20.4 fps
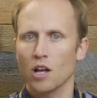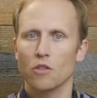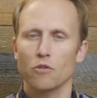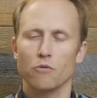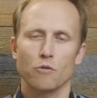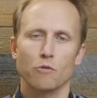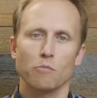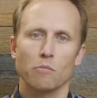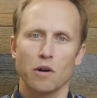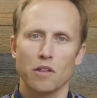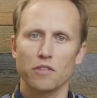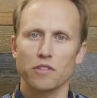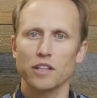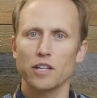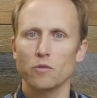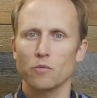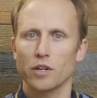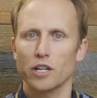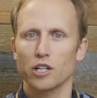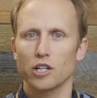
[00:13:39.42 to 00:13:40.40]
through
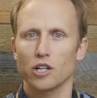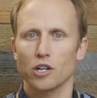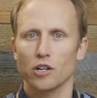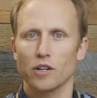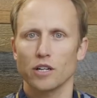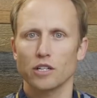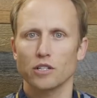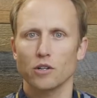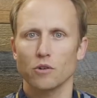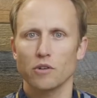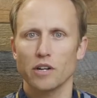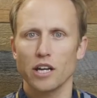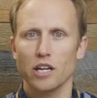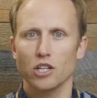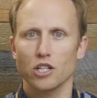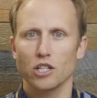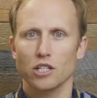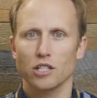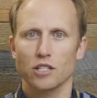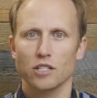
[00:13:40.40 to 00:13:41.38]
monthly reoccurring
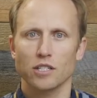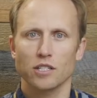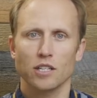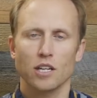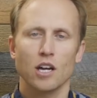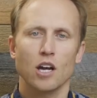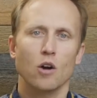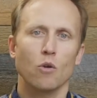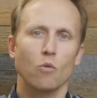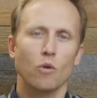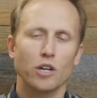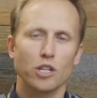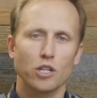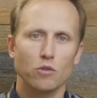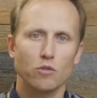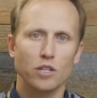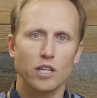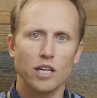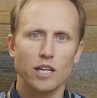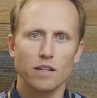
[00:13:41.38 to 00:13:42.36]
donations. What do
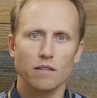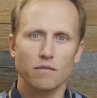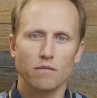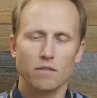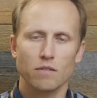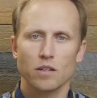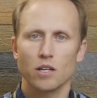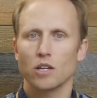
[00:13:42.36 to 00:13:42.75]
you get?